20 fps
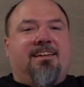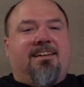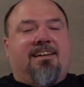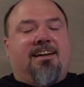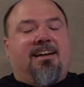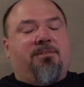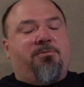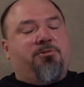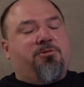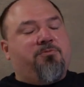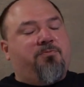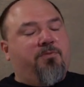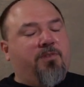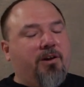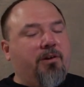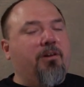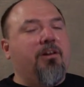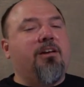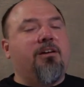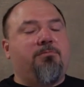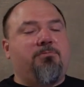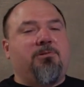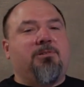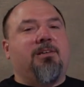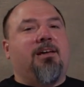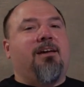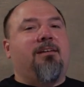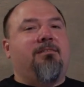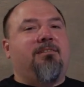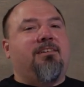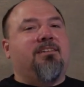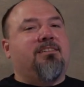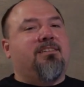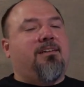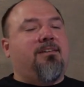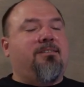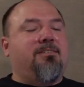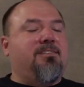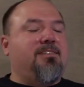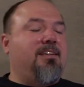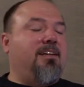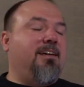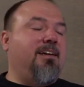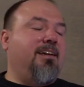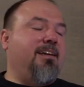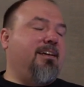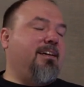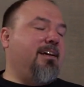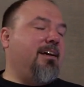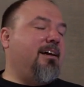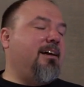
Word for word: I was very upset because I was like,